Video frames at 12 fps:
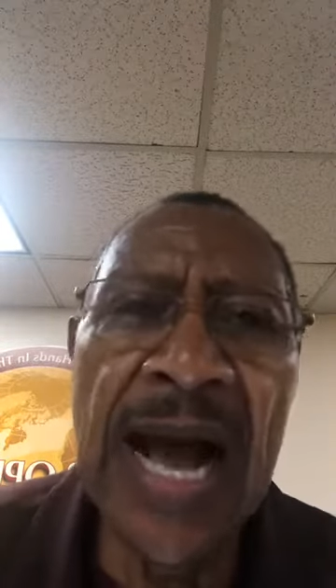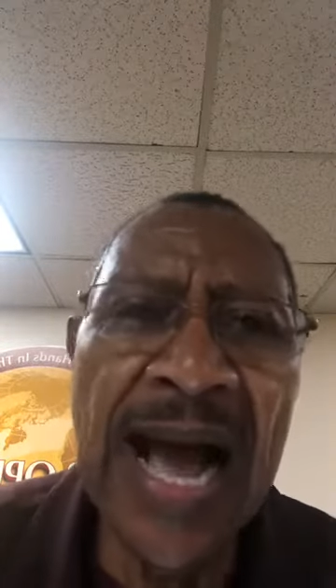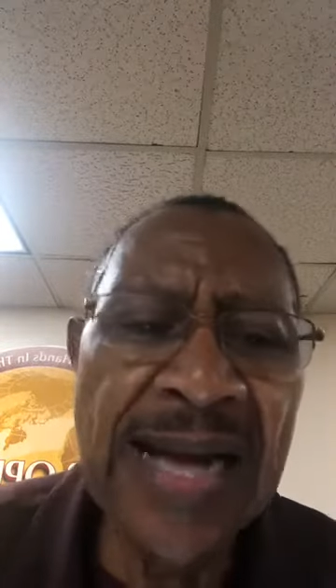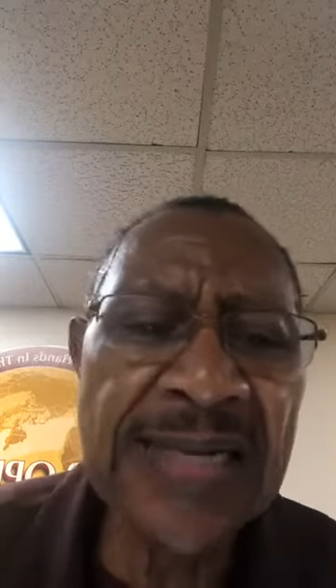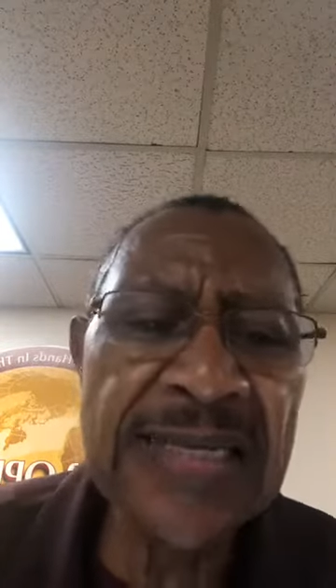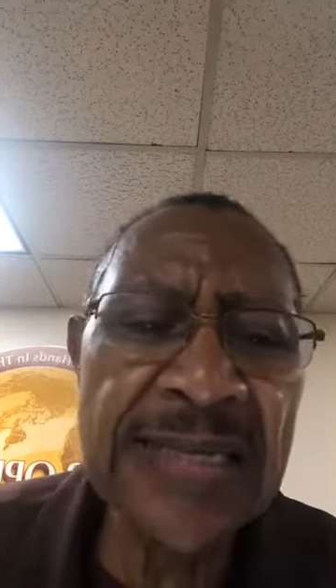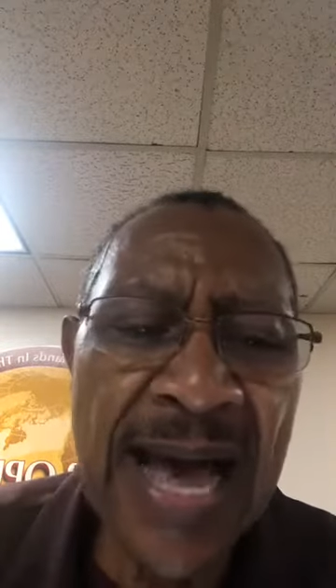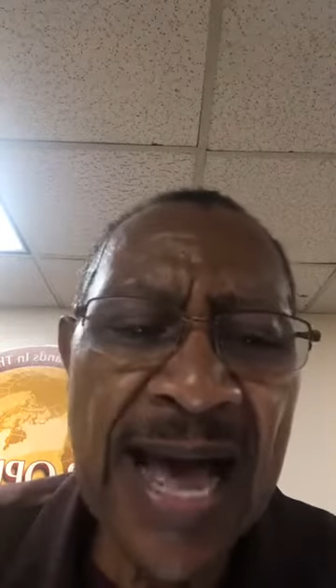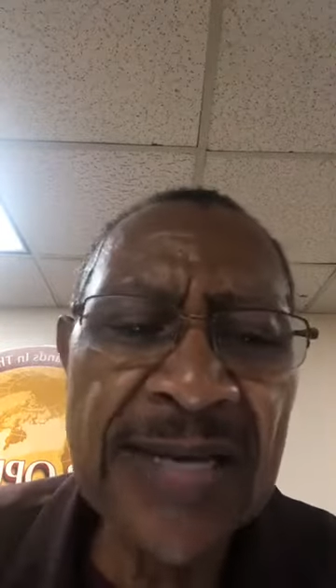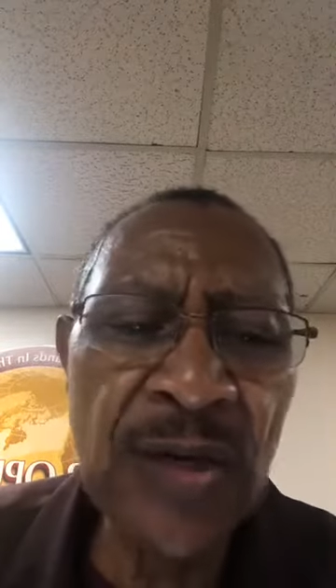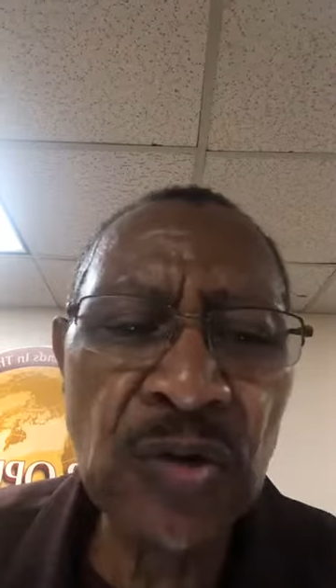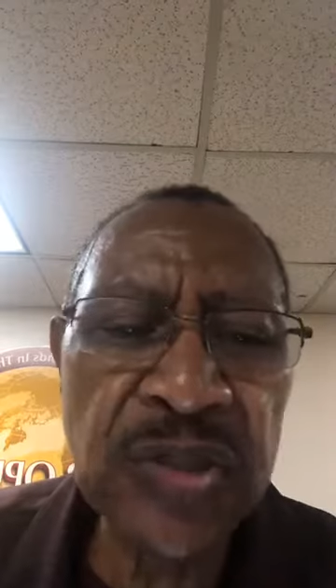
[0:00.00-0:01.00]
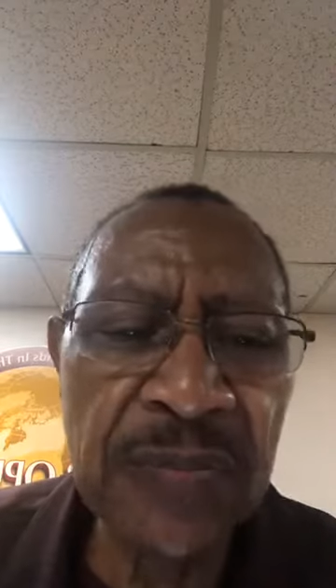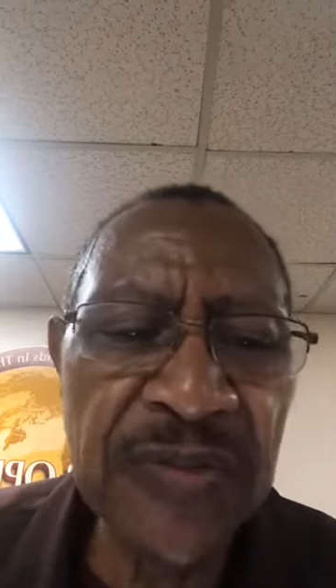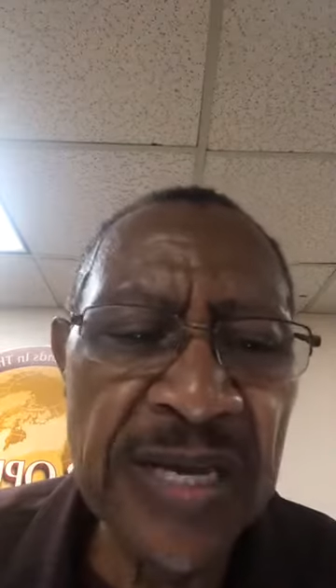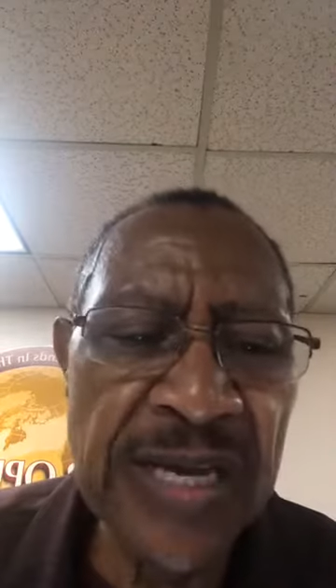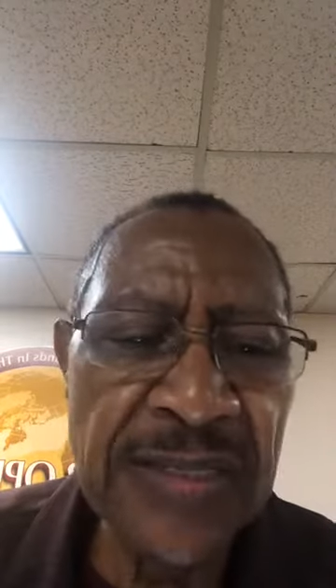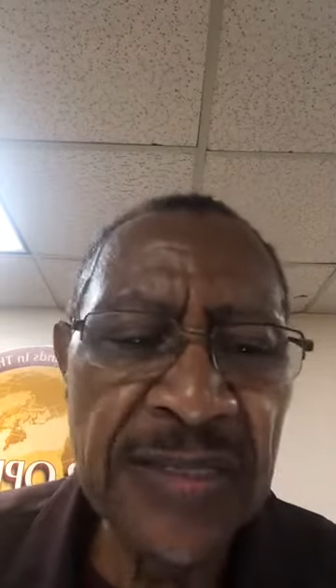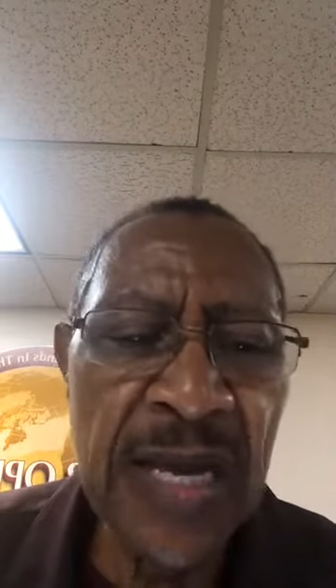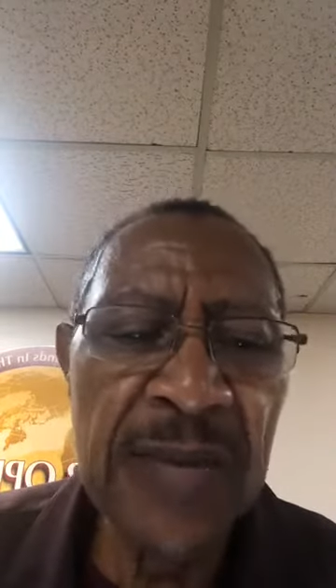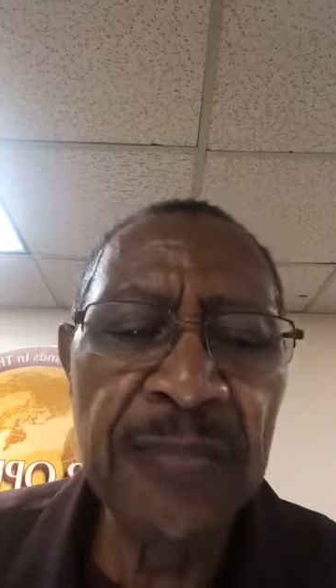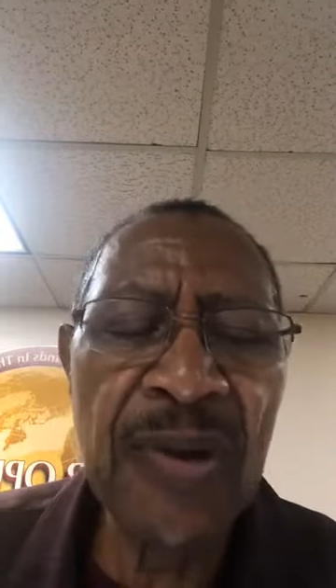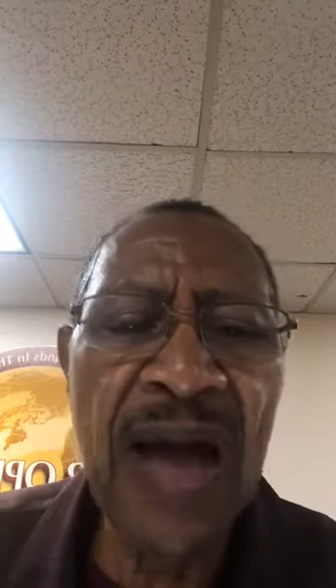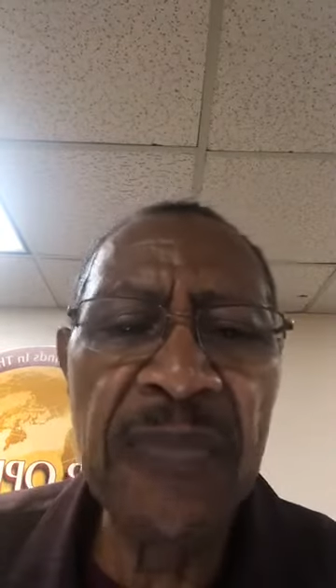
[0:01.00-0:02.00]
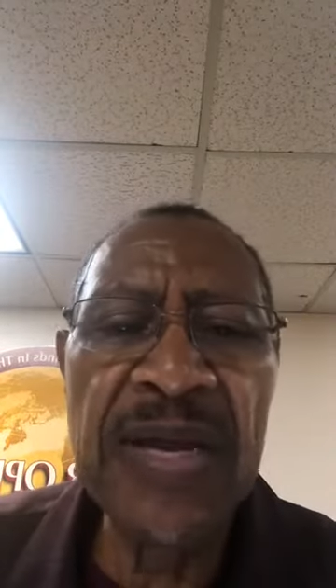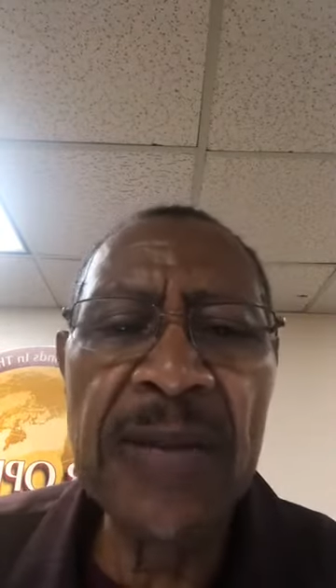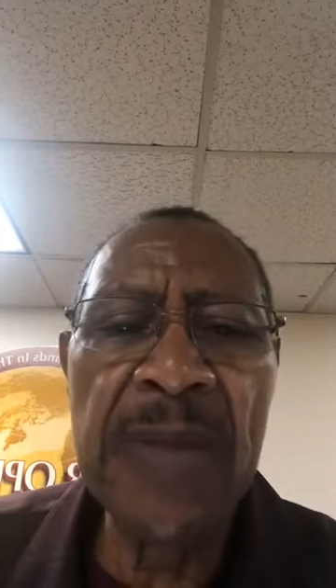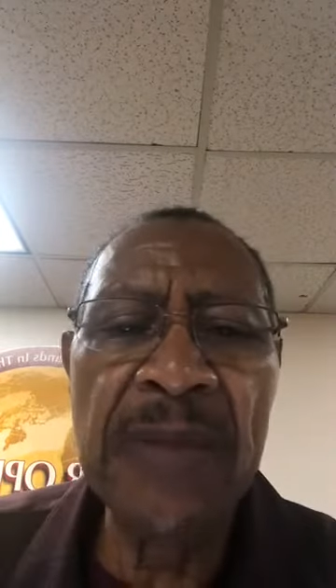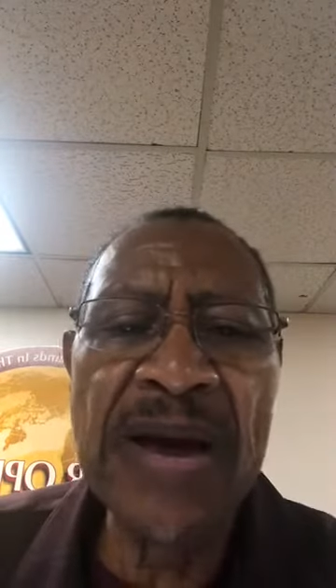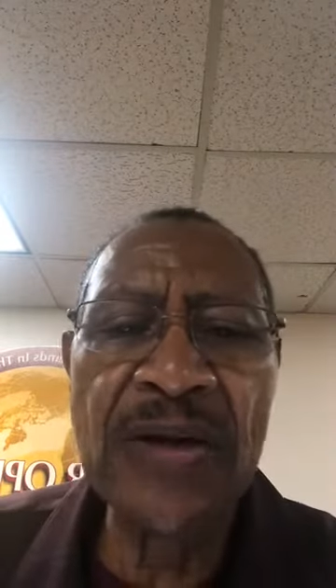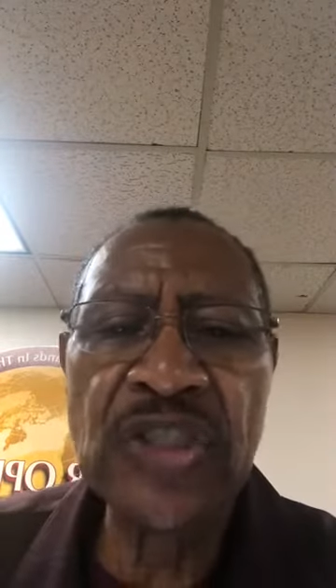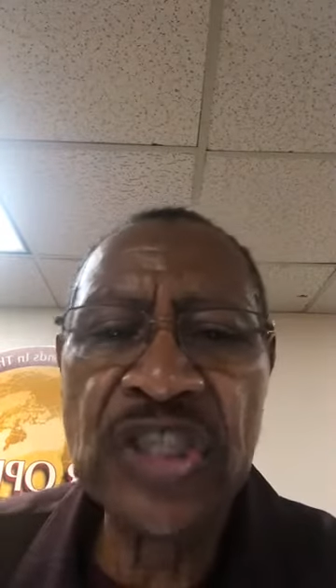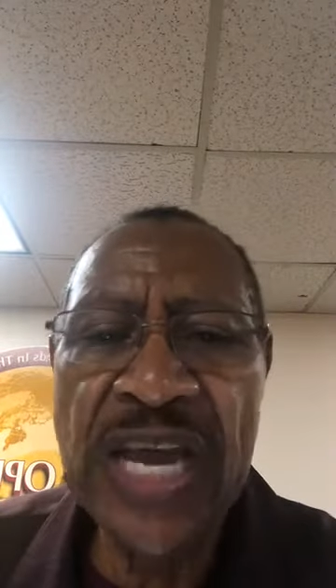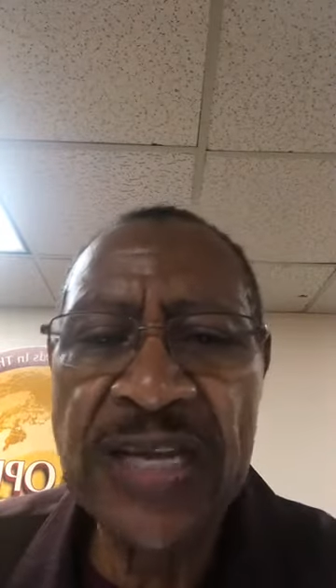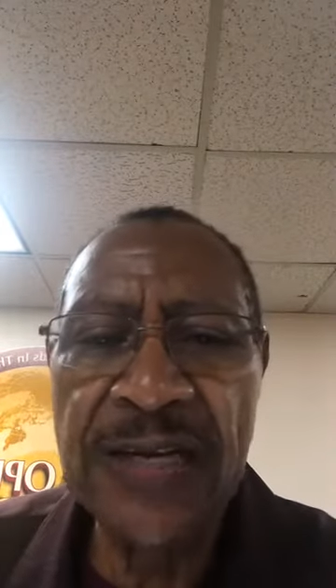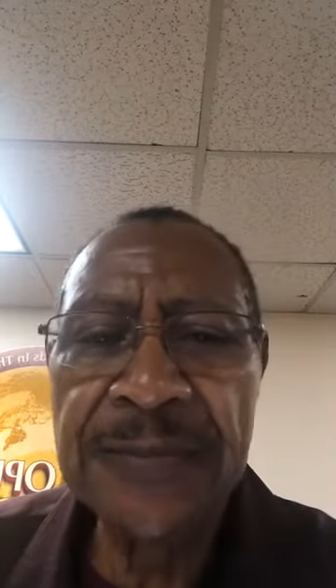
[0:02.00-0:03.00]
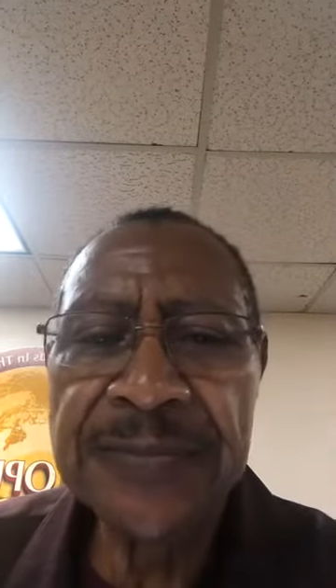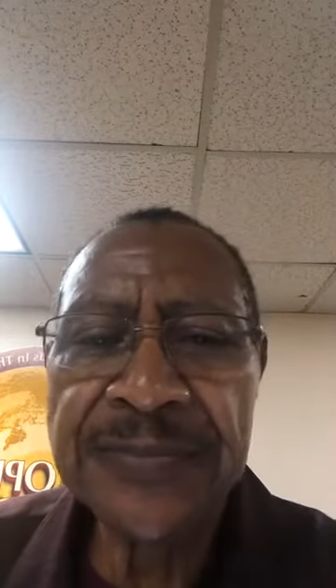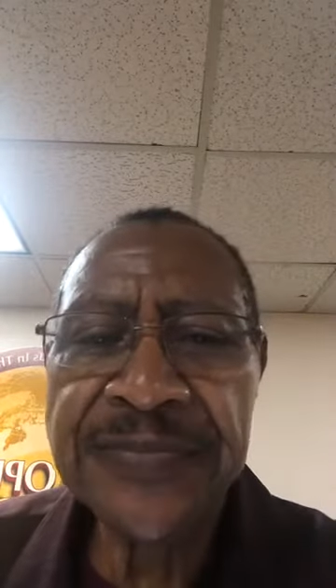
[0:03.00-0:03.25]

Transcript: I know some things probably about China